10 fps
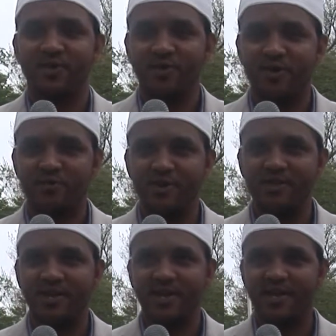our
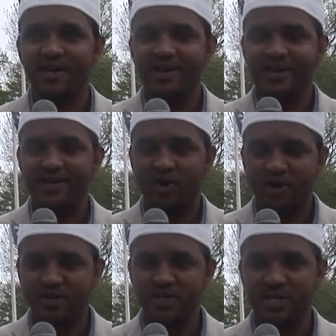community, it
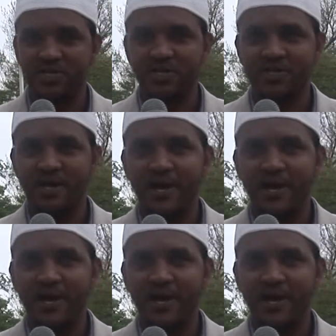hurts us.